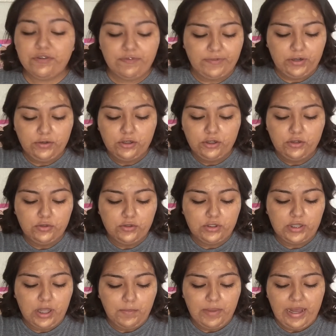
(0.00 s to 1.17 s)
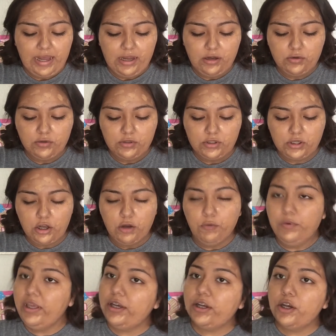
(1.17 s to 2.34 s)
photos about a
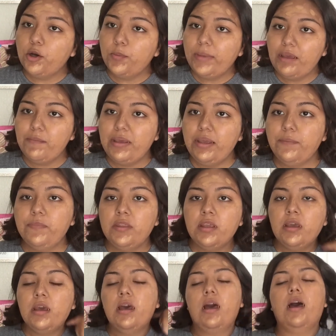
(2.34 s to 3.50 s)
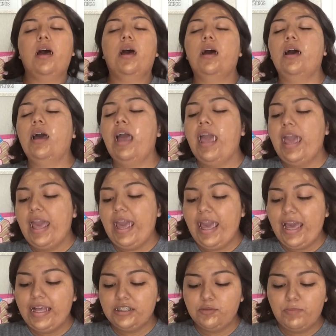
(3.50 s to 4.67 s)
week ago maybe,
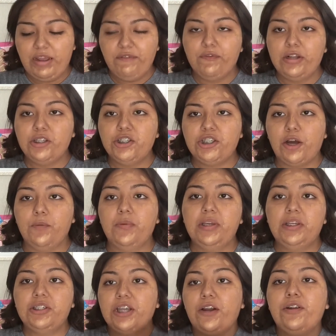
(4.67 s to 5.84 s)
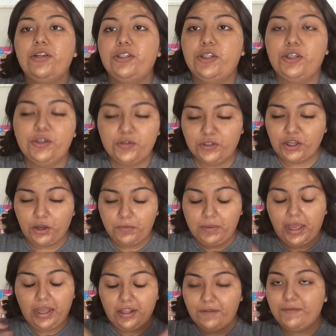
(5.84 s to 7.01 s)
and my friend Shelby, shout out to you Shelby,
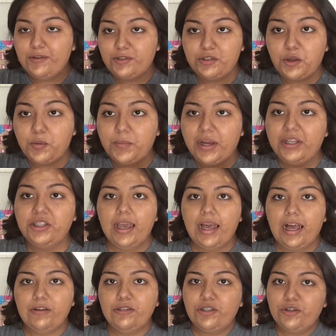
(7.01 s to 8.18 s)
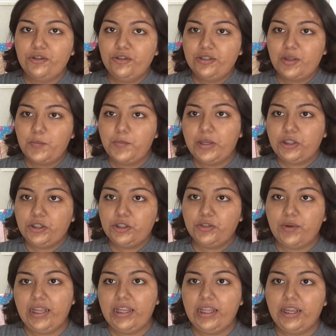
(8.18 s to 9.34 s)
I love you so much. I'll show you some pictures
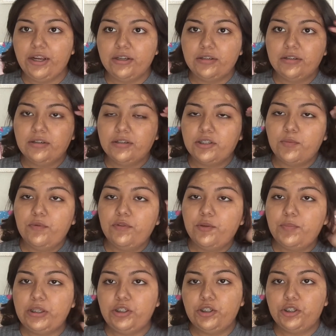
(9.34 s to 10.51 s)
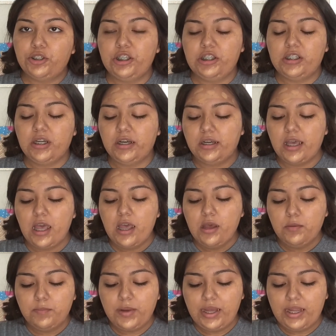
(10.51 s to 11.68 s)
right here, some of the pictures she took.
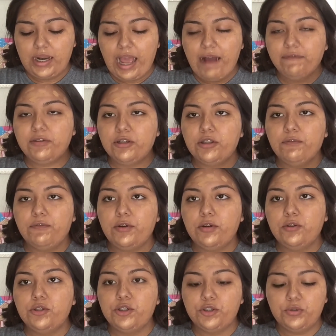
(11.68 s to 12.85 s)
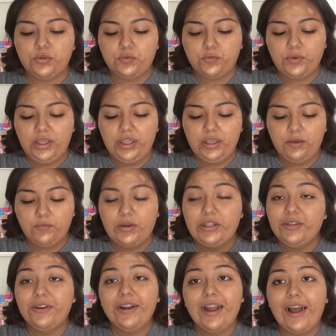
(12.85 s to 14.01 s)
But after the photo shoot, we went
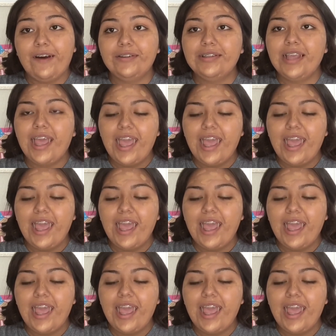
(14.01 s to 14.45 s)
to her house